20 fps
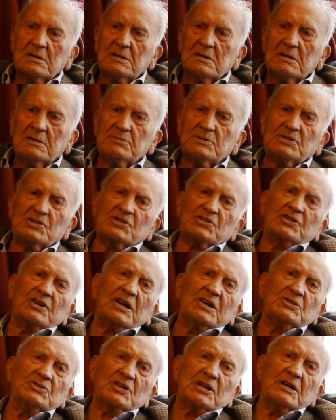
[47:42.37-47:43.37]
it was a
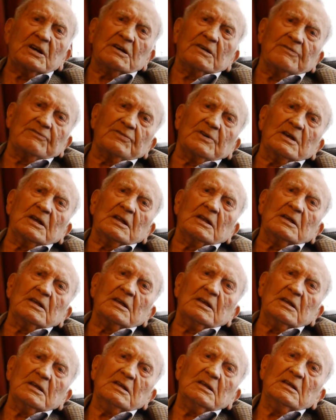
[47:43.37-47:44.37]
strange life really,
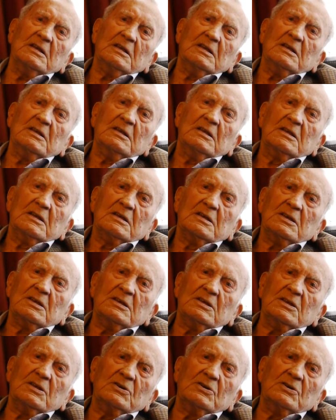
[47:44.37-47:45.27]
you